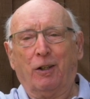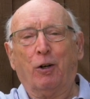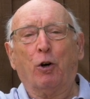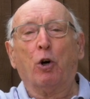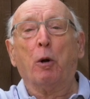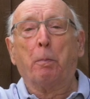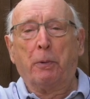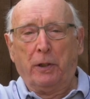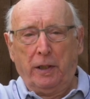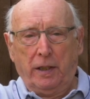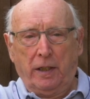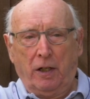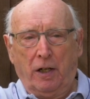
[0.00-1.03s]
or
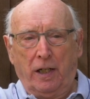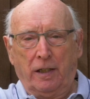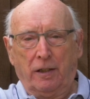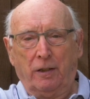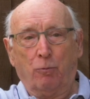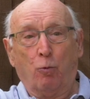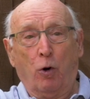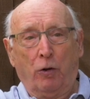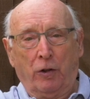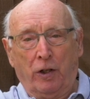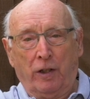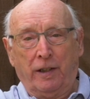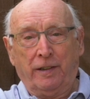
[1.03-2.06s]
appeared higher at
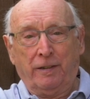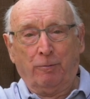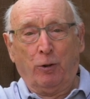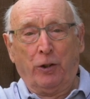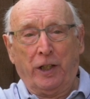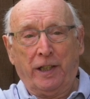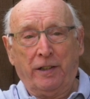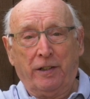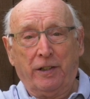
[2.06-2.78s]
one end